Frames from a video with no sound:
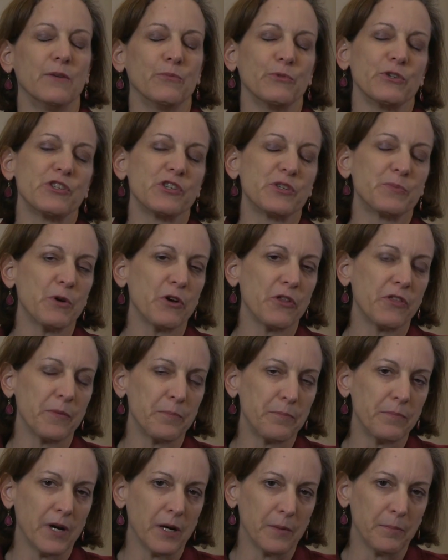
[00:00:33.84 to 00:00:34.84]
which is both
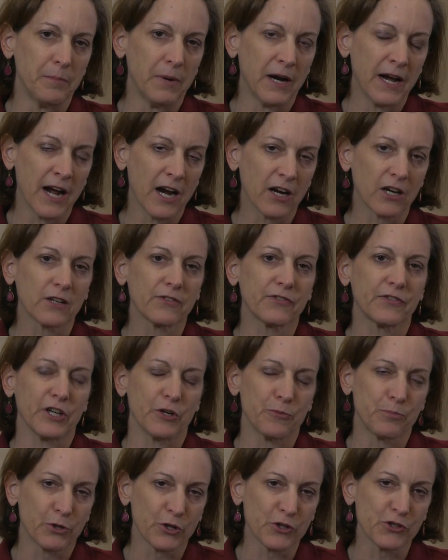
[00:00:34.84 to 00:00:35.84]
a biography,
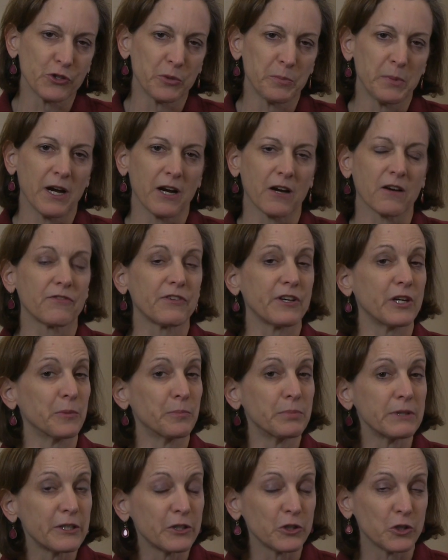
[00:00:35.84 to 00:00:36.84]
a personal biography and a
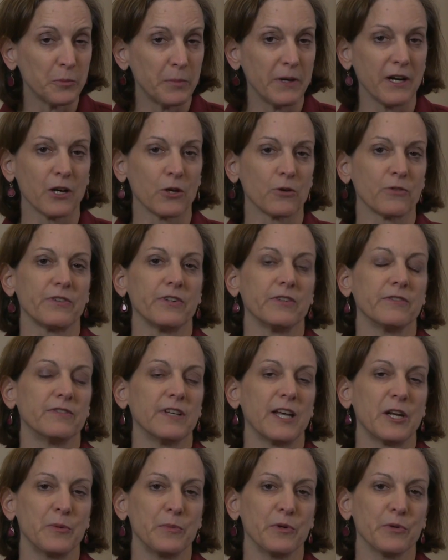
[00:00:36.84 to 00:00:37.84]
political biography of
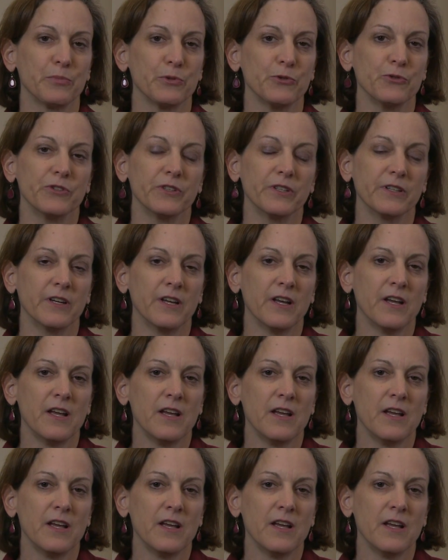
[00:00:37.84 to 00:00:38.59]
Vladimir Putin.